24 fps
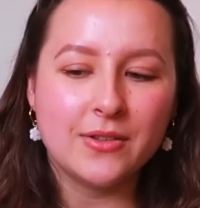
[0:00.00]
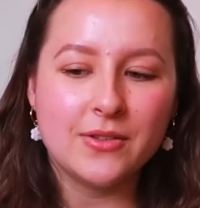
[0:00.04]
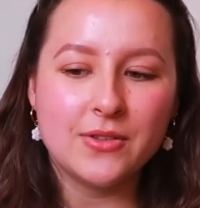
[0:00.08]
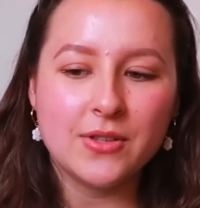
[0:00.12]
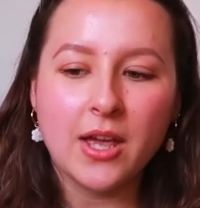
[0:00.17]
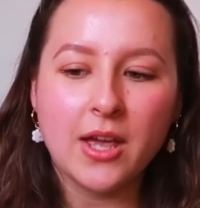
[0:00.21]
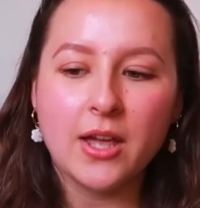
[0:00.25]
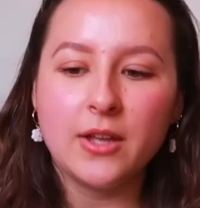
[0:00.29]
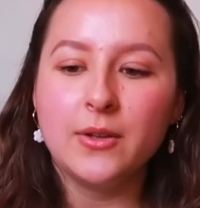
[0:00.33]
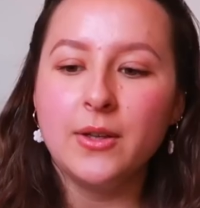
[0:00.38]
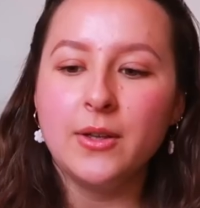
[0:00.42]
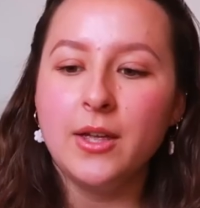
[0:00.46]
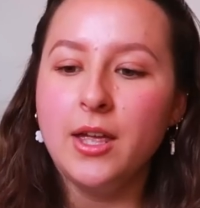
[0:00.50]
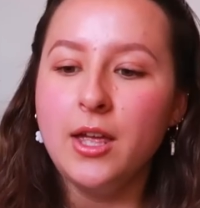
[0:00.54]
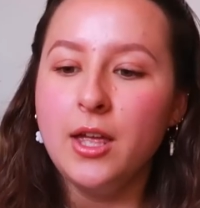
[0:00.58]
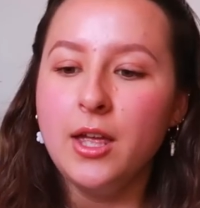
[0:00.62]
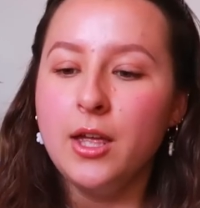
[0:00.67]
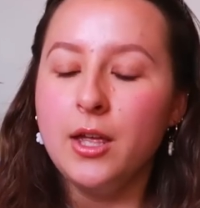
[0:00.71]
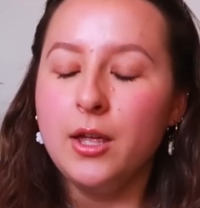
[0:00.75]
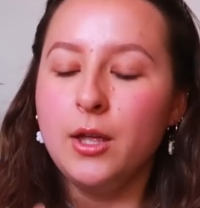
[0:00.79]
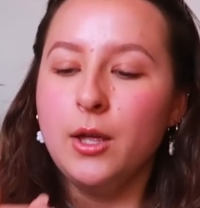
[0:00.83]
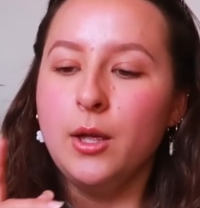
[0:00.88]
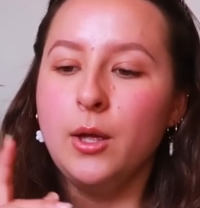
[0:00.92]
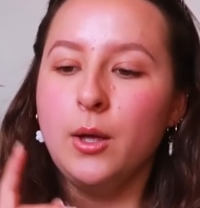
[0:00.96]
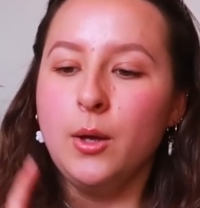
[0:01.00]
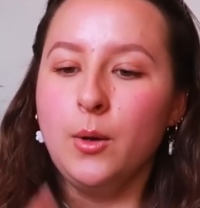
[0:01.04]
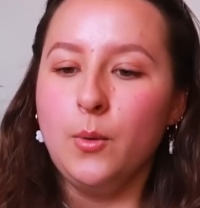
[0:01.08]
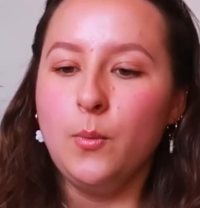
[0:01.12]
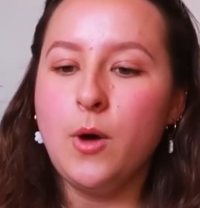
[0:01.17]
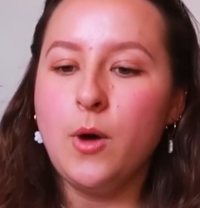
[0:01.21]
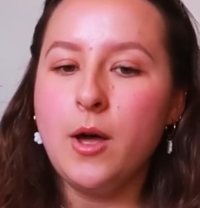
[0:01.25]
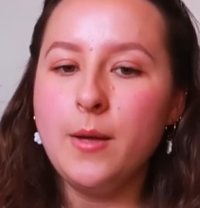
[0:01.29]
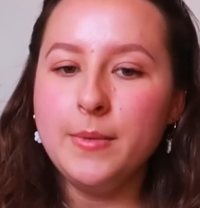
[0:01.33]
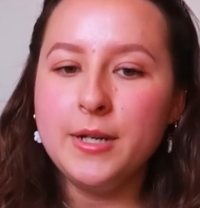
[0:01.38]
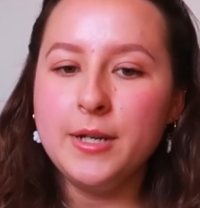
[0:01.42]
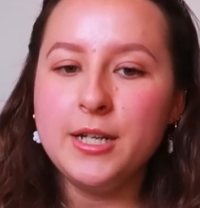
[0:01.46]
So
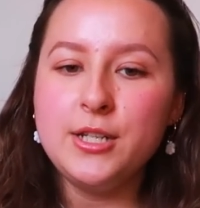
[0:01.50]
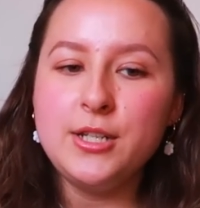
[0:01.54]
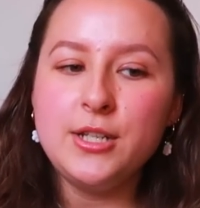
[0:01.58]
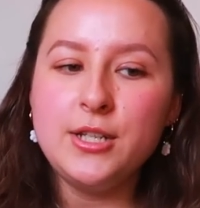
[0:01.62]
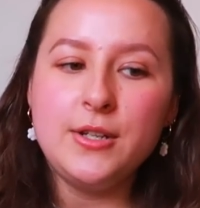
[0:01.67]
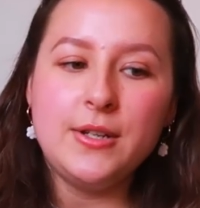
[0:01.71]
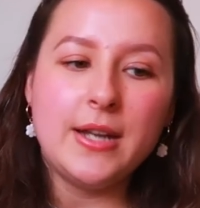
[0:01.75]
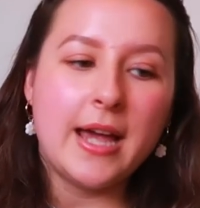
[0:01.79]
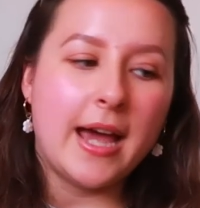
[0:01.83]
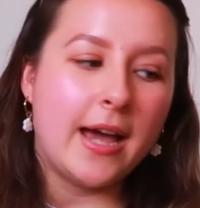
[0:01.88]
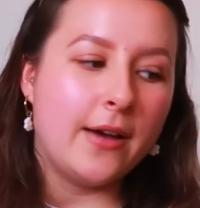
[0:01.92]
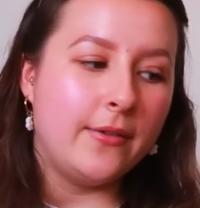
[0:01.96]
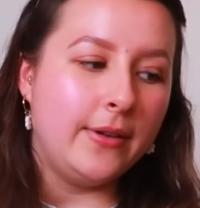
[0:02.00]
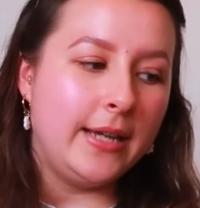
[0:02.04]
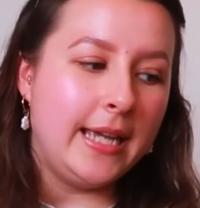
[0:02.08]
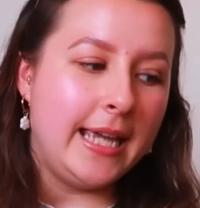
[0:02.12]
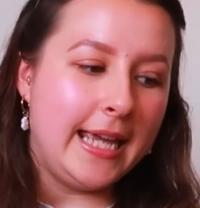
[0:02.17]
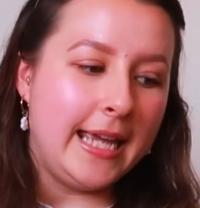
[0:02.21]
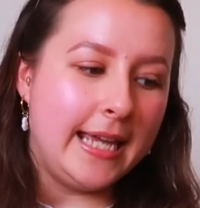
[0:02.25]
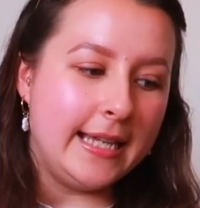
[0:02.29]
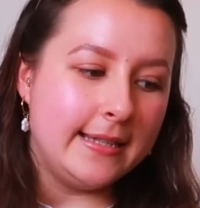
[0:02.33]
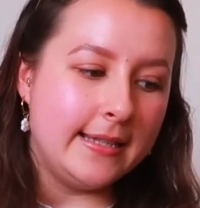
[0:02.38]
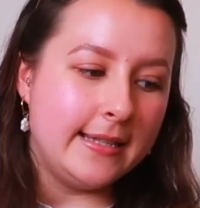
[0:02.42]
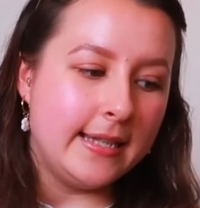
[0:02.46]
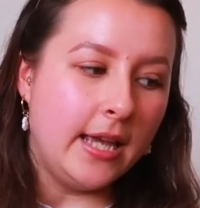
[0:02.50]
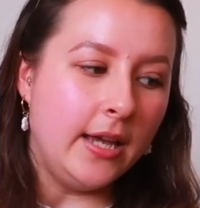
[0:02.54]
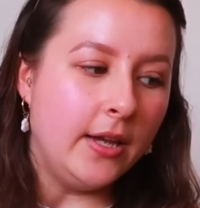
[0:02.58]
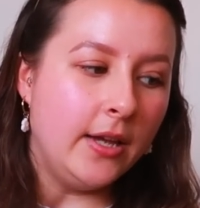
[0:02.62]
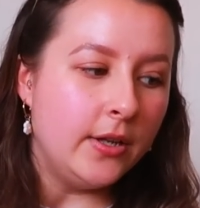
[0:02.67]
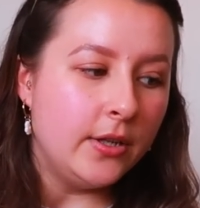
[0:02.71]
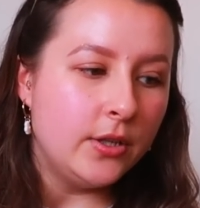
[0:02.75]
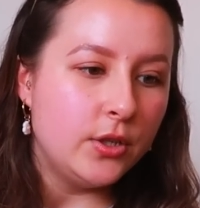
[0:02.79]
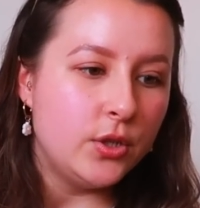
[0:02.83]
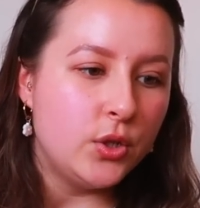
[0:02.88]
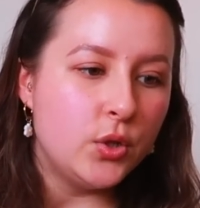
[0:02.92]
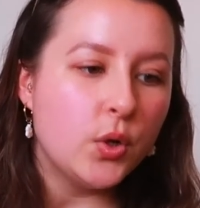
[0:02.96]
what I'm going to do now is
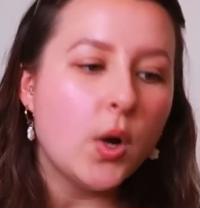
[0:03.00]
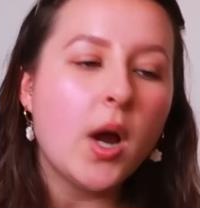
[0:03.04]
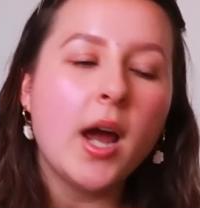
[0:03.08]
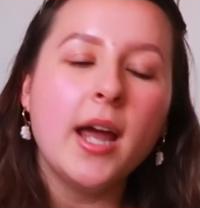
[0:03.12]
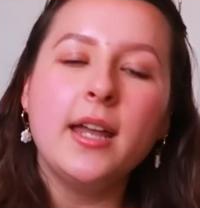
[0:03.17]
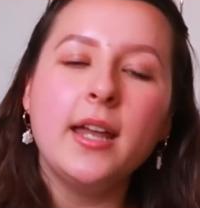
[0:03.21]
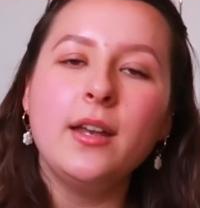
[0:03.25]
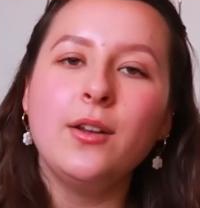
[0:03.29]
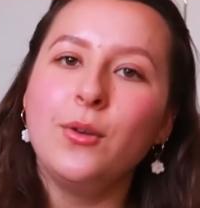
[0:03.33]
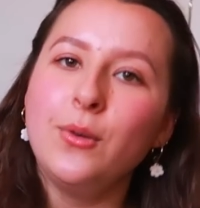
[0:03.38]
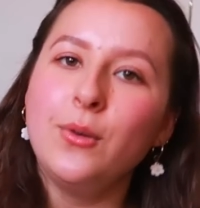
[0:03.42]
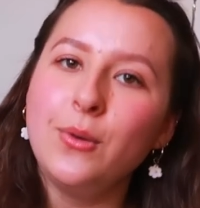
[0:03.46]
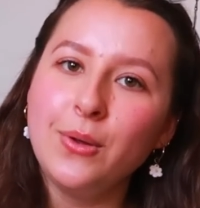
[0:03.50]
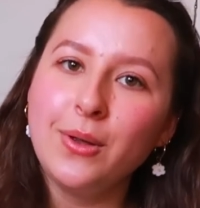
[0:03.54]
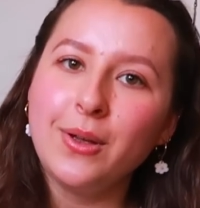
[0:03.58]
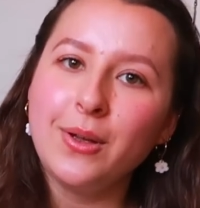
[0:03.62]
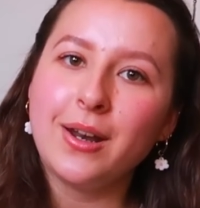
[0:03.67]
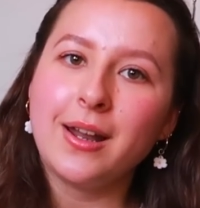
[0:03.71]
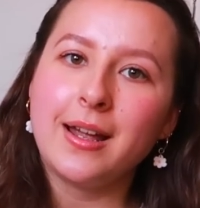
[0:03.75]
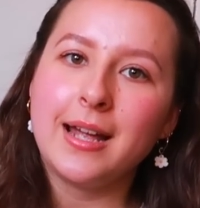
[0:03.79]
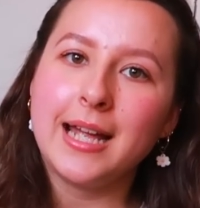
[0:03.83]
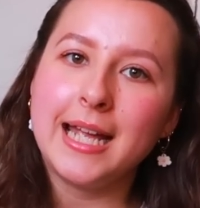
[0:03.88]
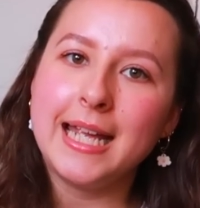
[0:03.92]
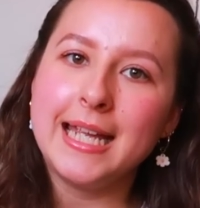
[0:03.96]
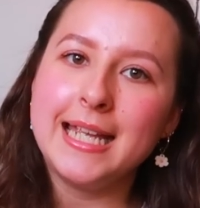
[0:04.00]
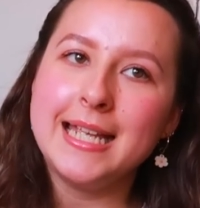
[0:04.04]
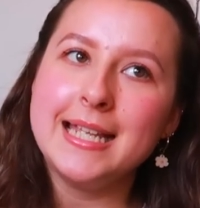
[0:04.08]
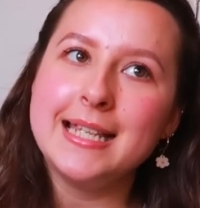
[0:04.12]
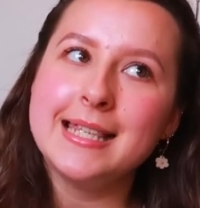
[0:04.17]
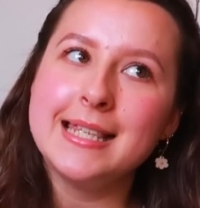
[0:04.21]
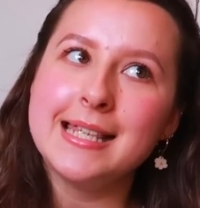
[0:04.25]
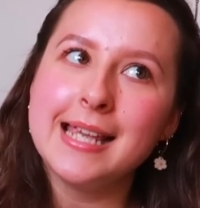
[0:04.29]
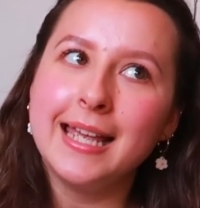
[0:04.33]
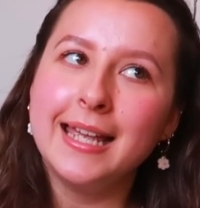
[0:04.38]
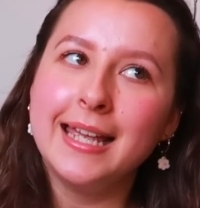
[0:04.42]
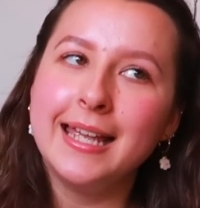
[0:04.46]
try and
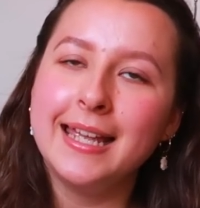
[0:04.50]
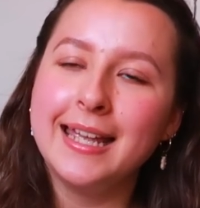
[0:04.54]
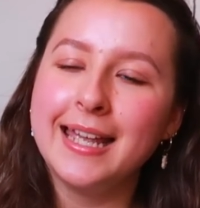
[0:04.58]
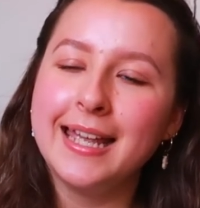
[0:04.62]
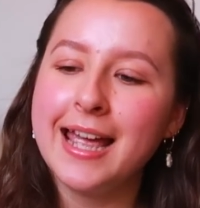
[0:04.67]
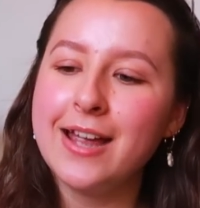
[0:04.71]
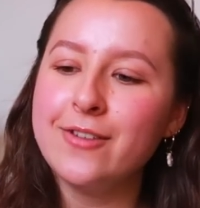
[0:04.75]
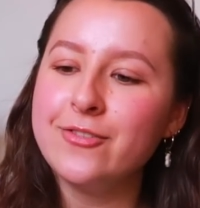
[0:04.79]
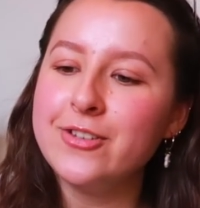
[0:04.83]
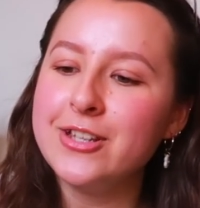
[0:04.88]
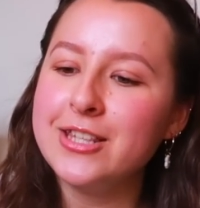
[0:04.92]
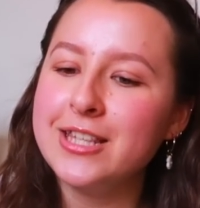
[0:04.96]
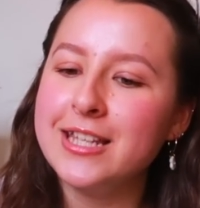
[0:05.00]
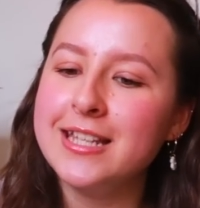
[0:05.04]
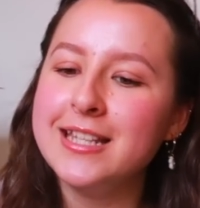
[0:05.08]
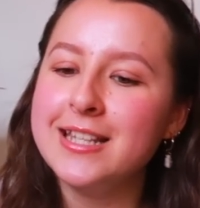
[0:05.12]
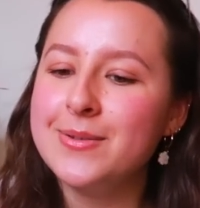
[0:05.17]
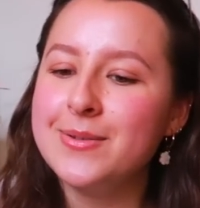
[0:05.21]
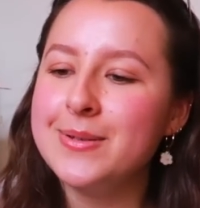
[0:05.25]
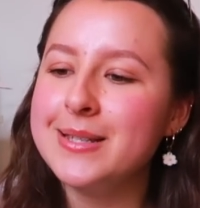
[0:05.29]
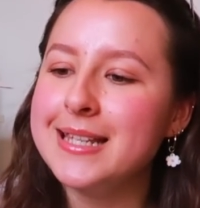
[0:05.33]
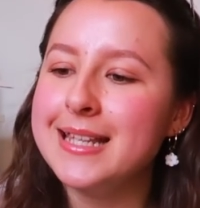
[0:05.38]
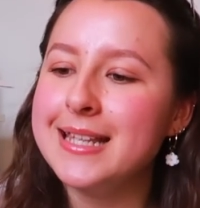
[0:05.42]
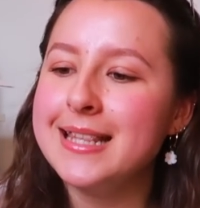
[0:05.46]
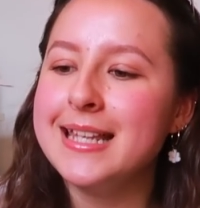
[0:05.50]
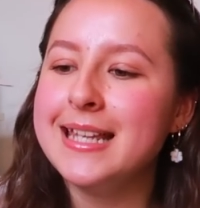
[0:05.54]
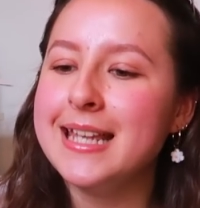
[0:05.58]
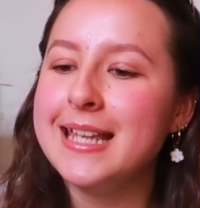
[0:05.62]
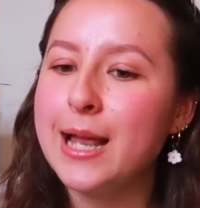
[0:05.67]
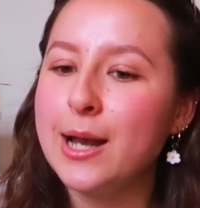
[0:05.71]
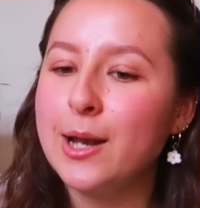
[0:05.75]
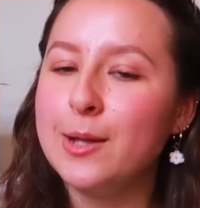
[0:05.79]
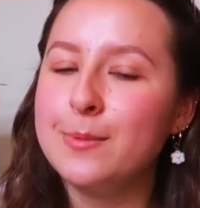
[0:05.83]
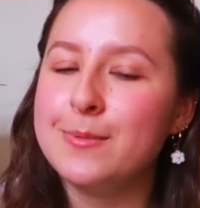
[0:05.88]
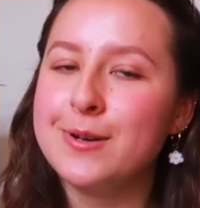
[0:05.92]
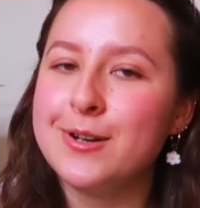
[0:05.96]
organise everything that was in the
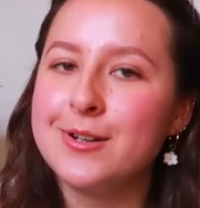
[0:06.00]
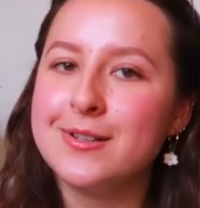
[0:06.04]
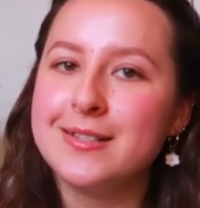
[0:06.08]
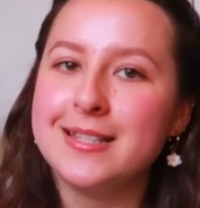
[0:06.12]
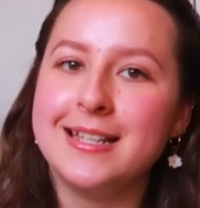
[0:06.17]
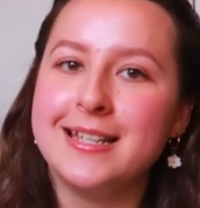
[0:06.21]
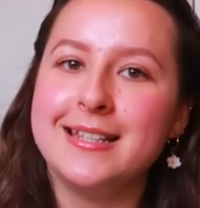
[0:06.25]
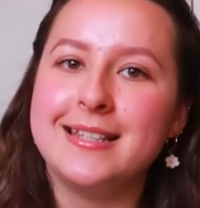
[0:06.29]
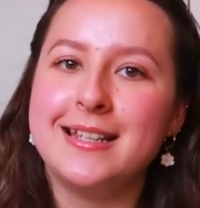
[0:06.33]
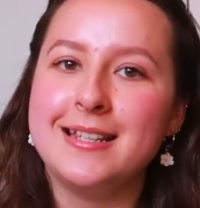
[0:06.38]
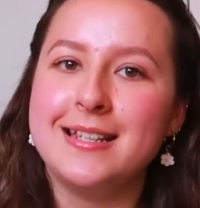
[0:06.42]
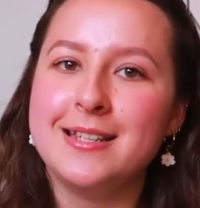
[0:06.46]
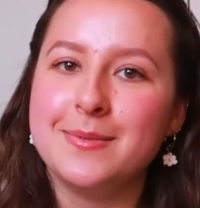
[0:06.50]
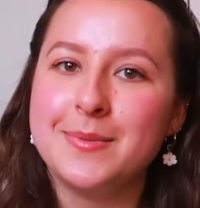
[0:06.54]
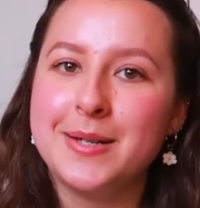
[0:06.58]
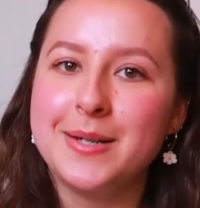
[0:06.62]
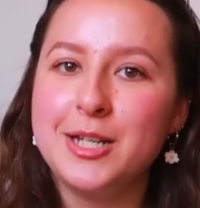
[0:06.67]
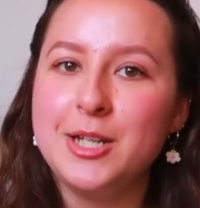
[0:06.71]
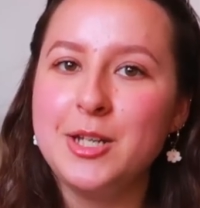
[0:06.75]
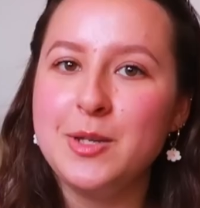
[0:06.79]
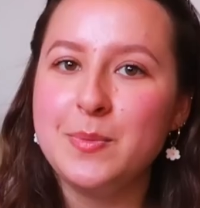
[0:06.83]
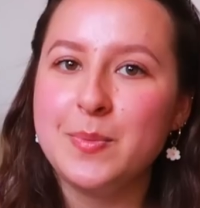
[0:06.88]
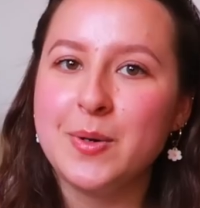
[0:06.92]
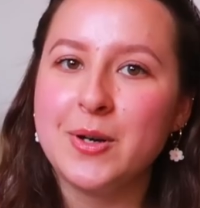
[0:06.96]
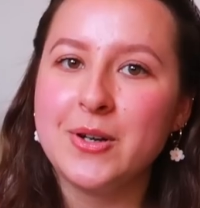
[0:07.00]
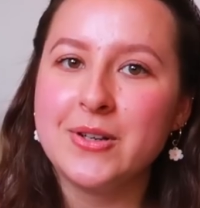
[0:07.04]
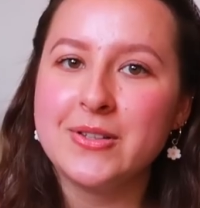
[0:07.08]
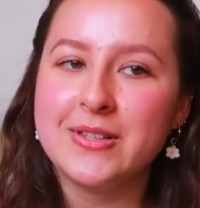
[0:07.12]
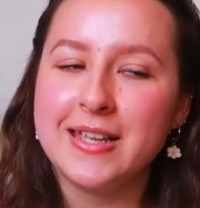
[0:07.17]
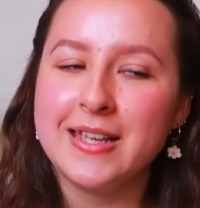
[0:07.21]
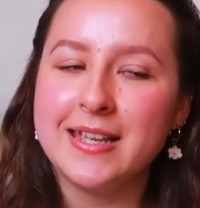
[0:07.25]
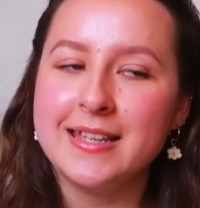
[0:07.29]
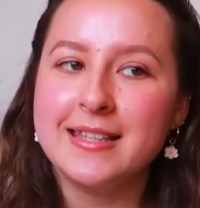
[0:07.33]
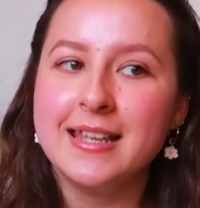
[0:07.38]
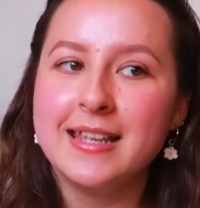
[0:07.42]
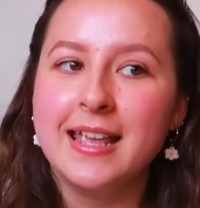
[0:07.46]
yellow boxes into my new
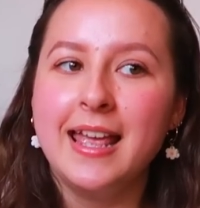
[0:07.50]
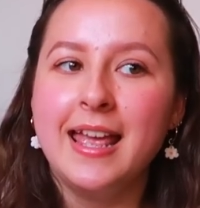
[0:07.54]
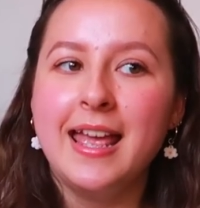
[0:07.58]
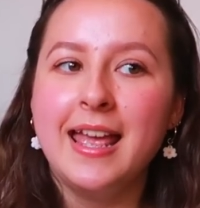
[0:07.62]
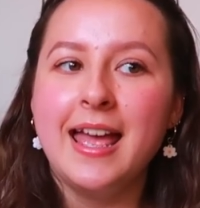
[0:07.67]
boxes,